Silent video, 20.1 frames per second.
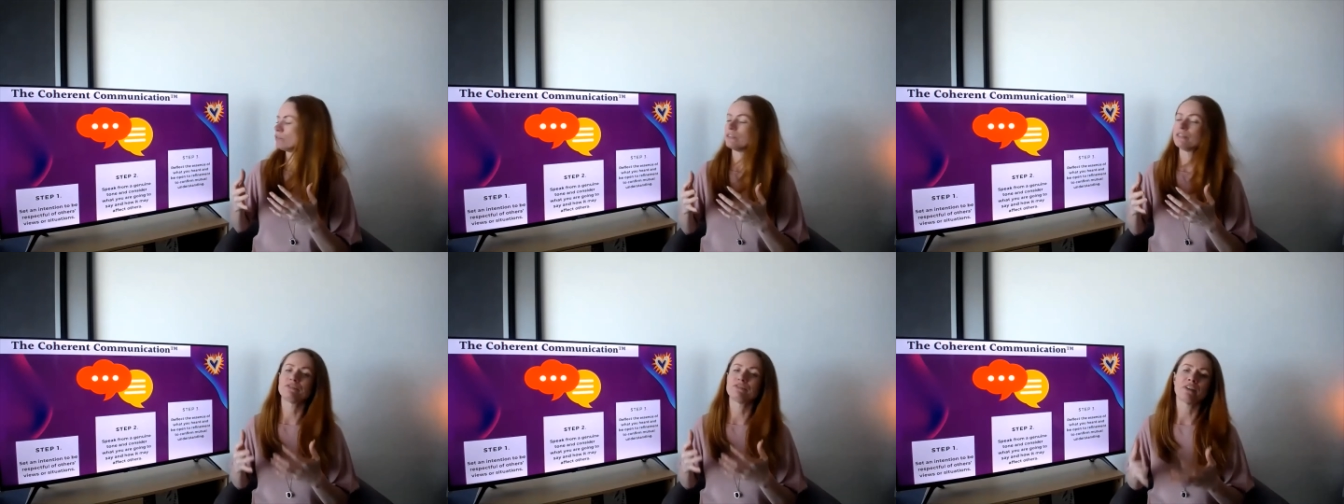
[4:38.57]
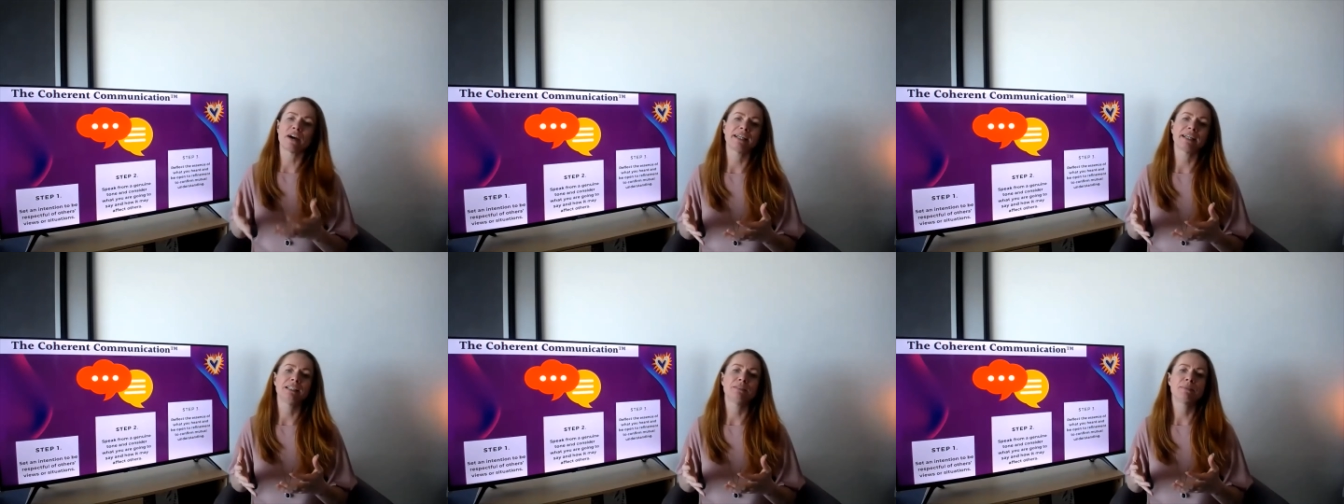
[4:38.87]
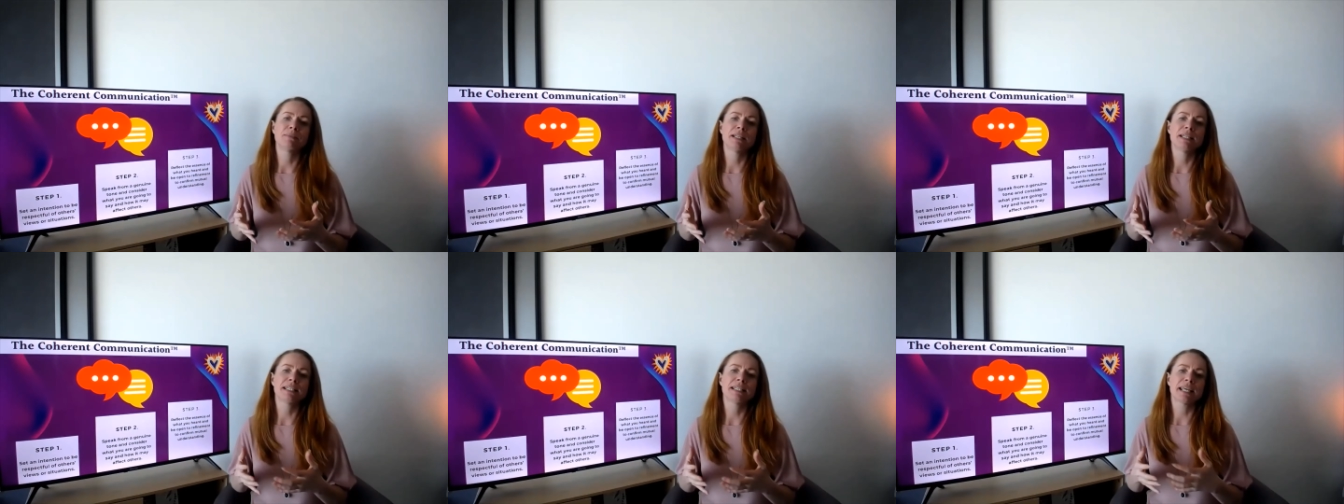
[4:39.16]

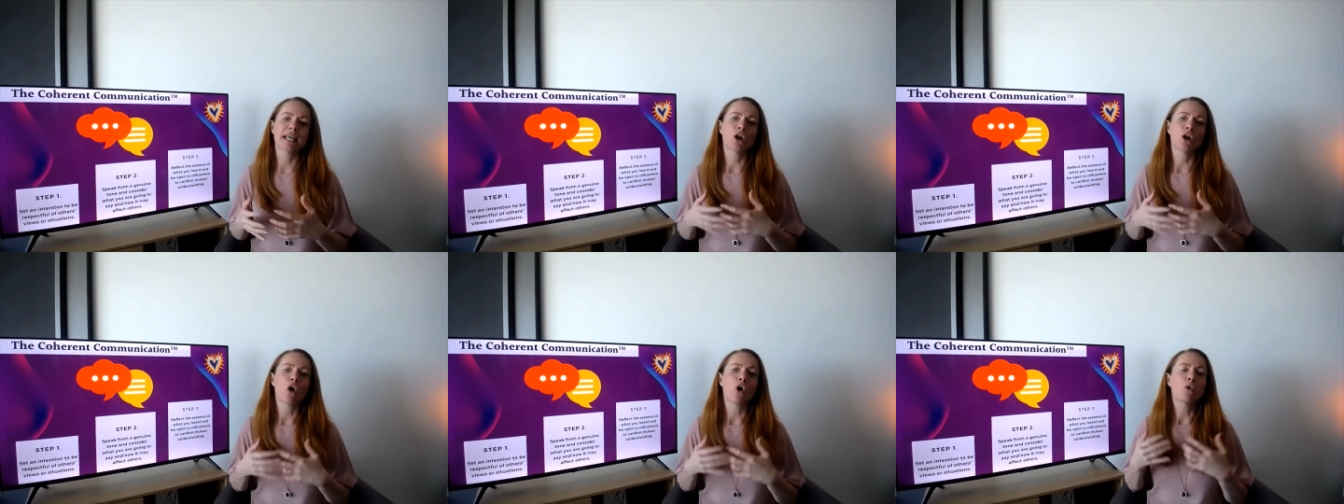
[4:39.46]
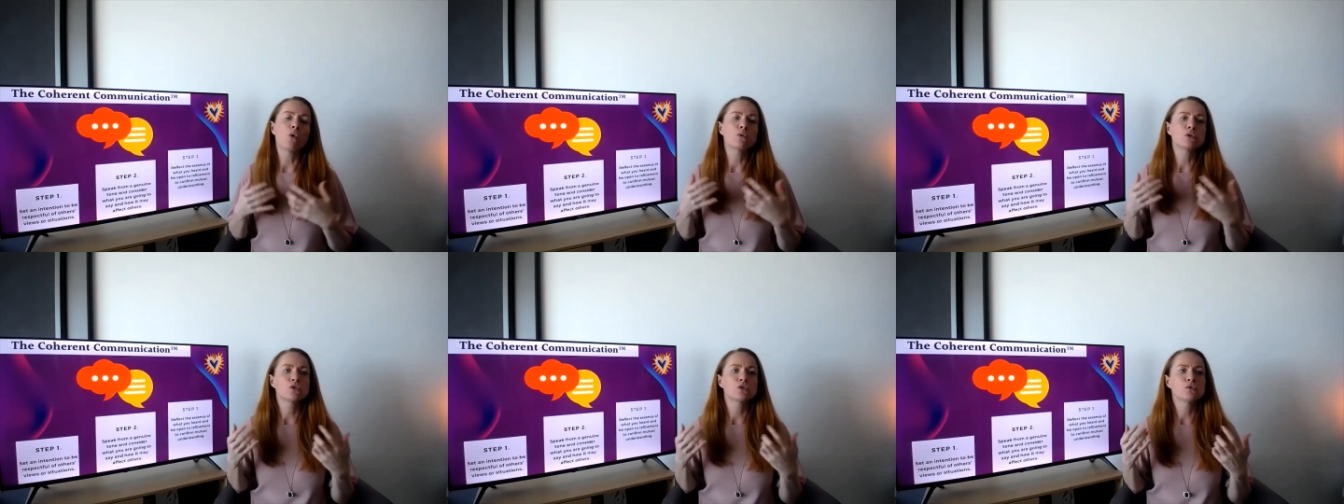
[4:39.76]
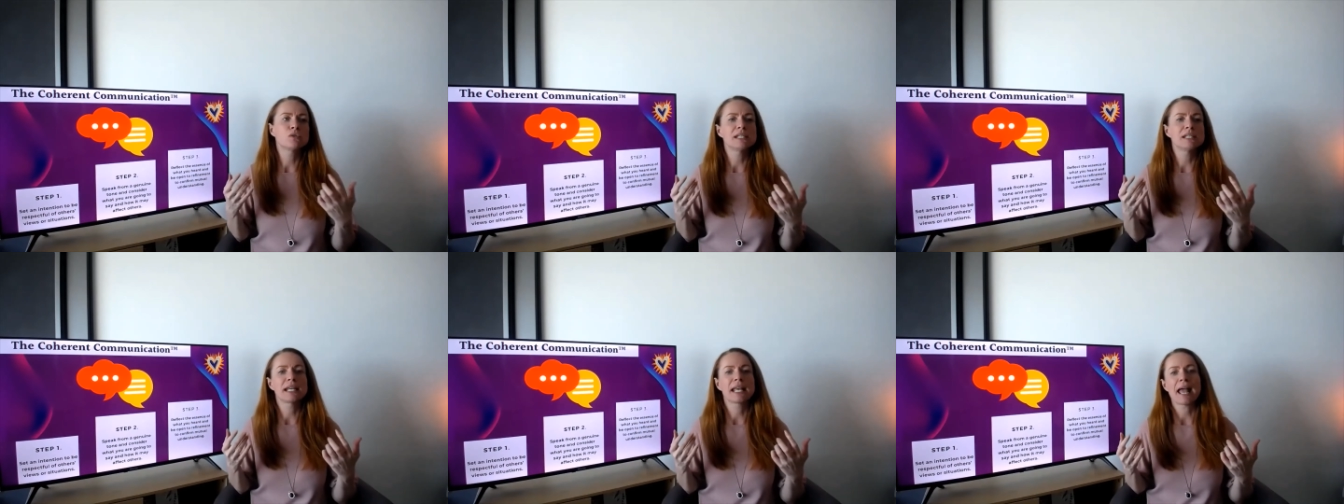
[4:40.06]
refinement and
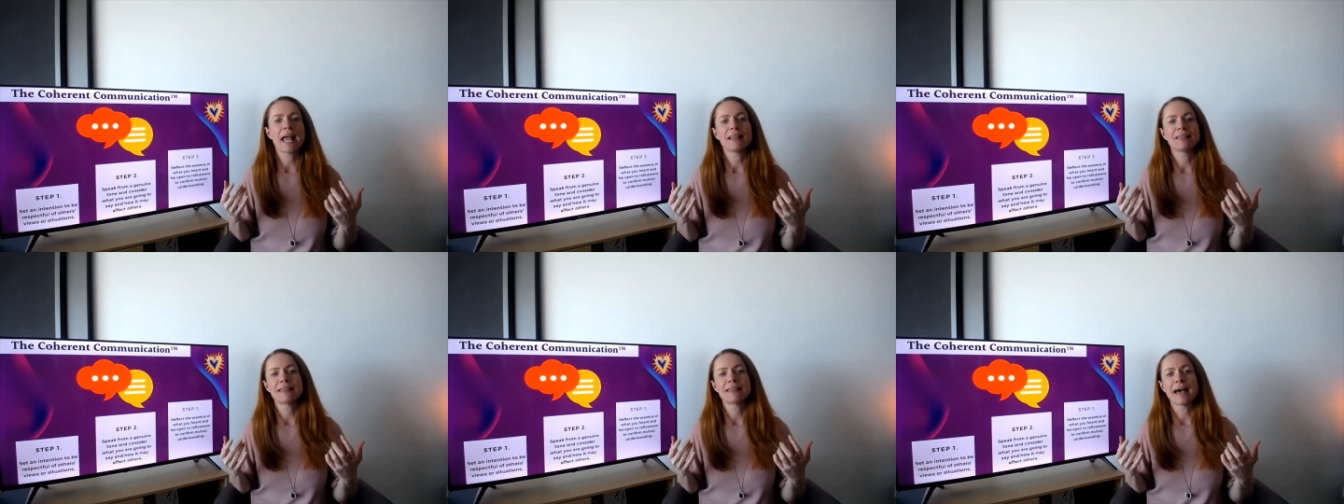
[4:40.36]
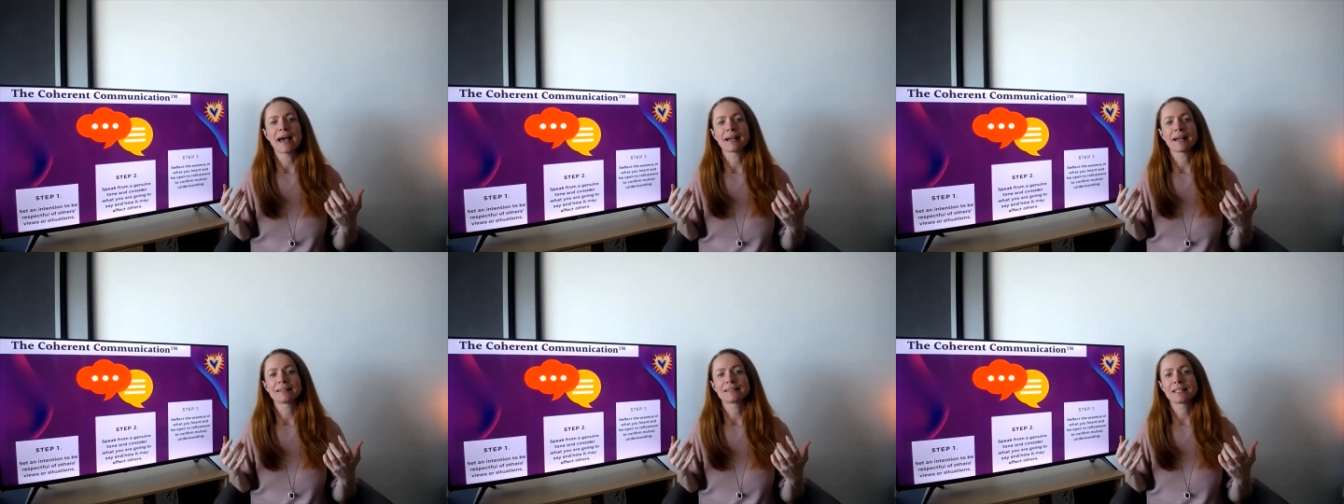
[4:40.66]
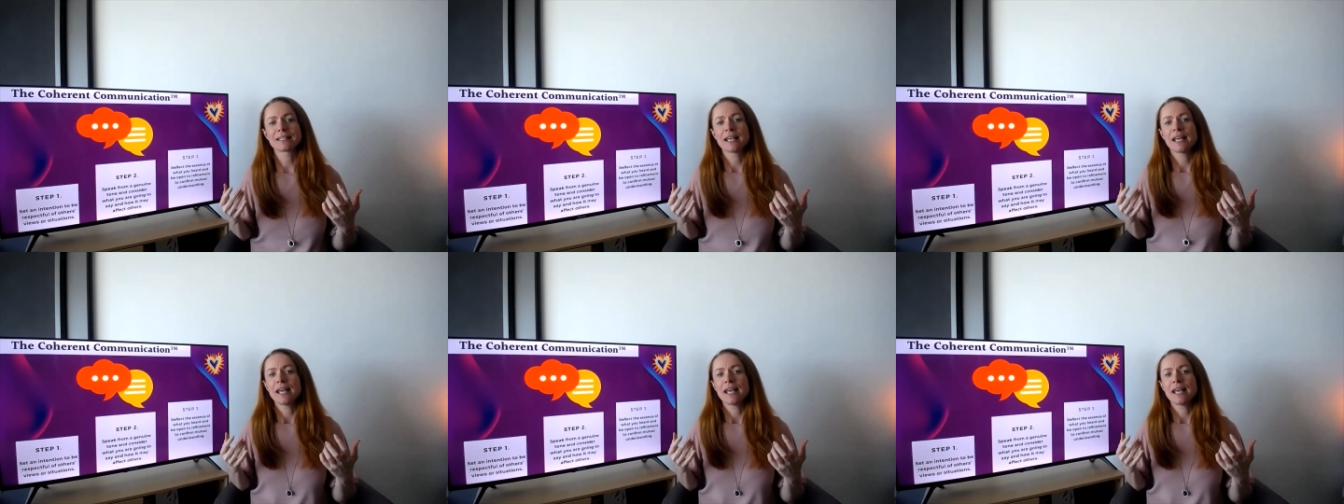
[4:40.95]
also to get that